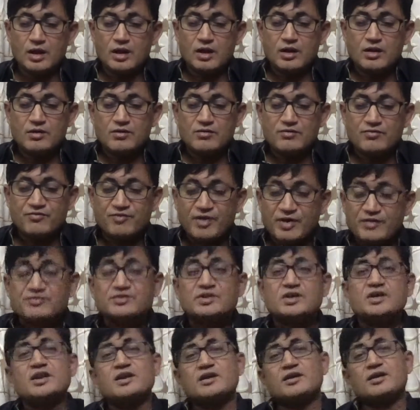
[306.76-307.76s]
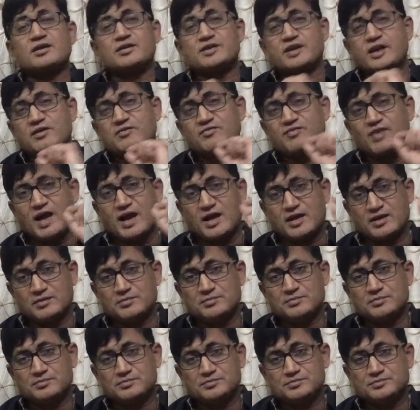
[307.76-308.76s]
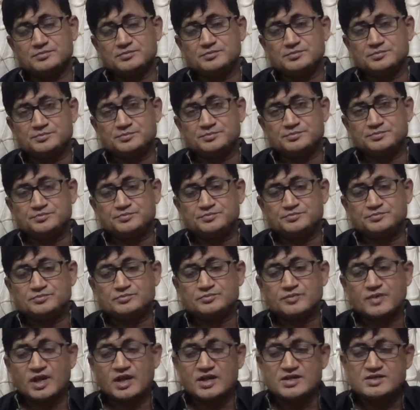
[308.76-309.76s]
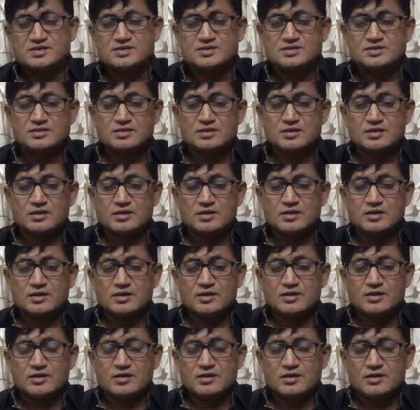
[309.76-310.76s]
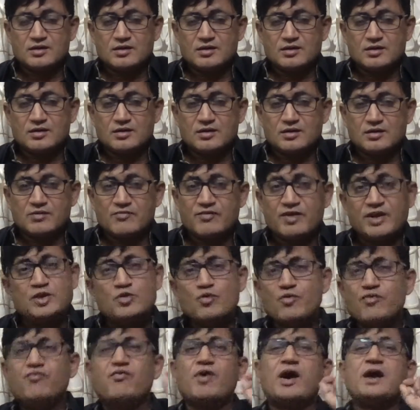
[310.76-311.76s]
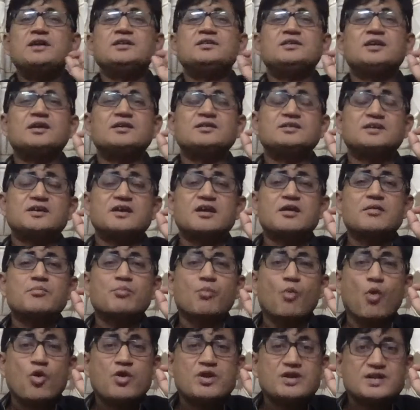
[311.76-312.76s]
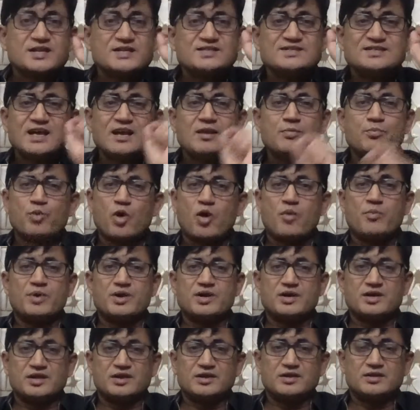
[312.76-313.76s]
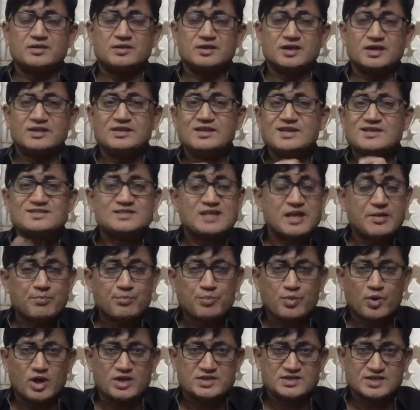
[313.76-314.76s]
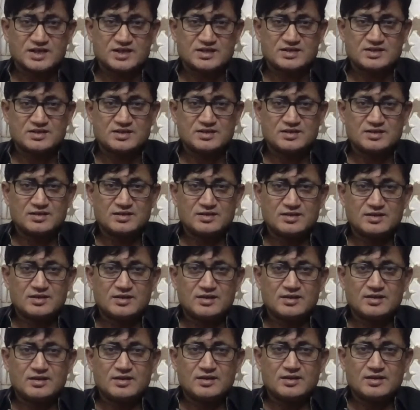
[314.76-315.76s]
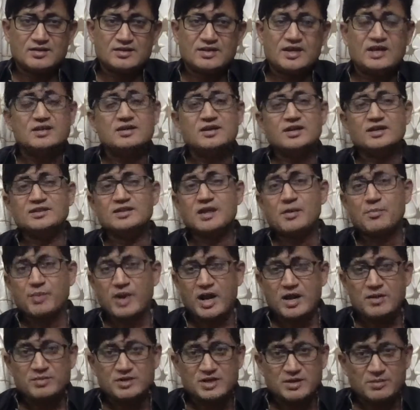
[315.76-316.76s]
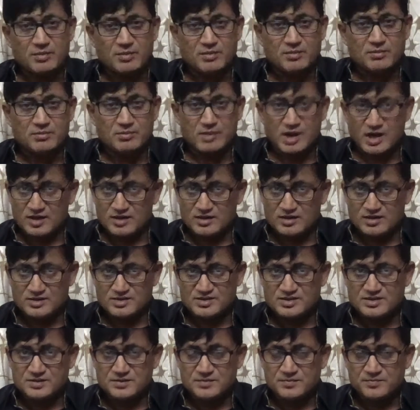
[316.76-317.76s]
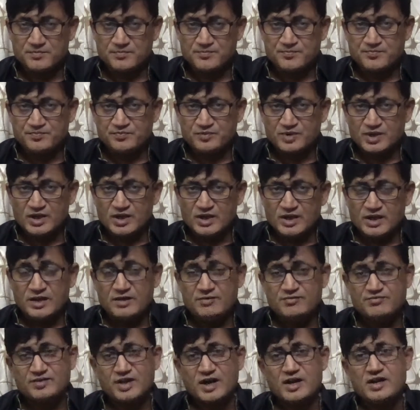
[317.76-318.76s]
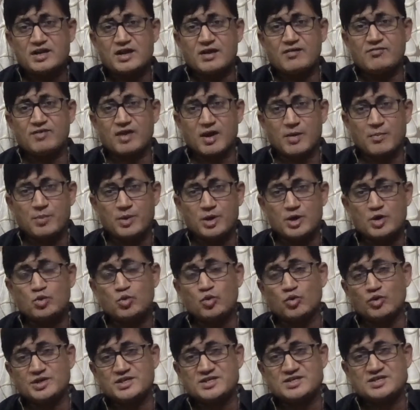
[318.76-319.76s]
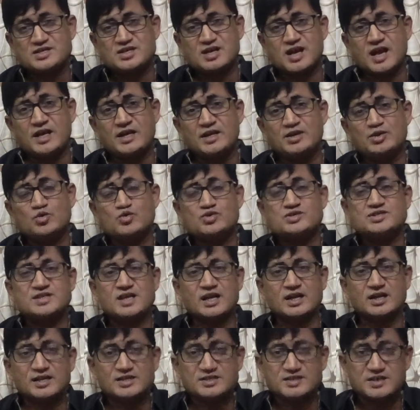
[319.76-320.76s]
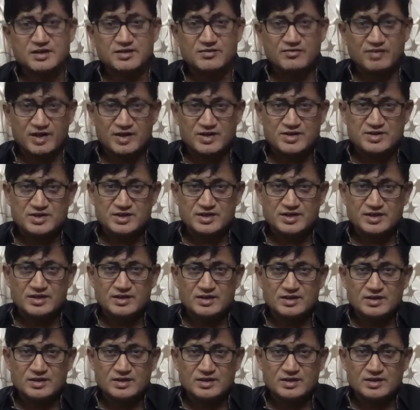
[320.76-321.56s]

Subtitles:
Fifth red flag is when you find that there are more resale property in the same project than in the primary market. If the developer who is trying to sell his inventory